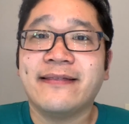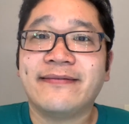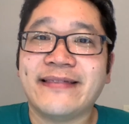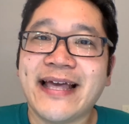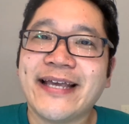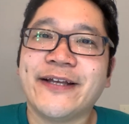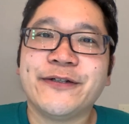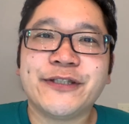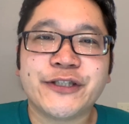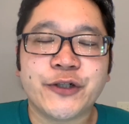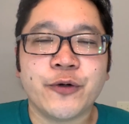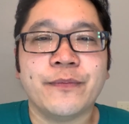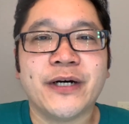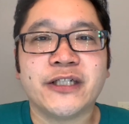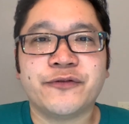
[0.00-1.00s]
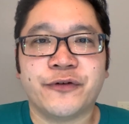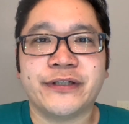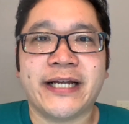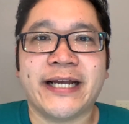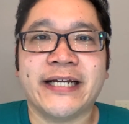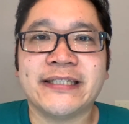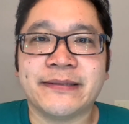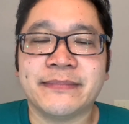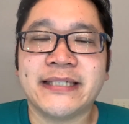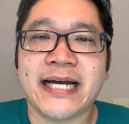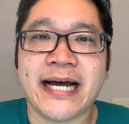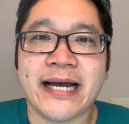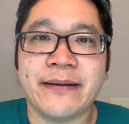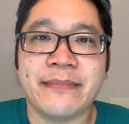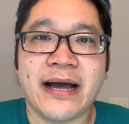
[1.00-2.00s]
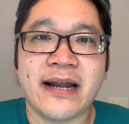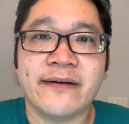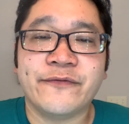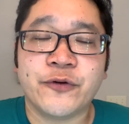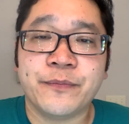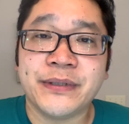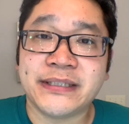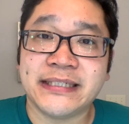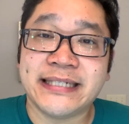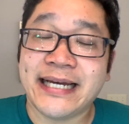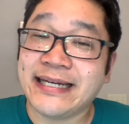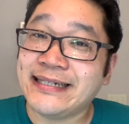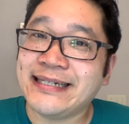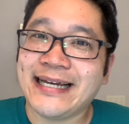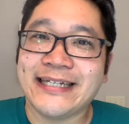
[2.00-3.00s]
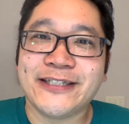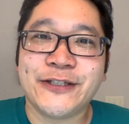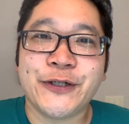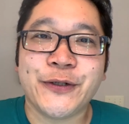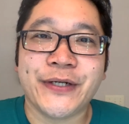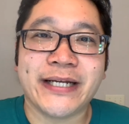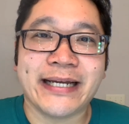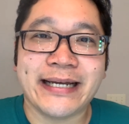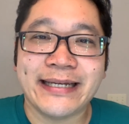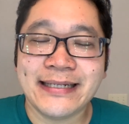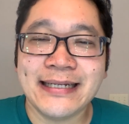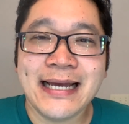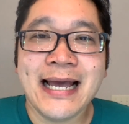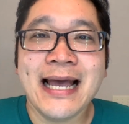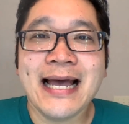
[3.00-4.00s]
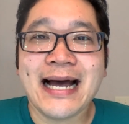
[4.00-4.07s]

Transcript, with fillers: Thank you so much for taking some time out of your busy day and tuning in.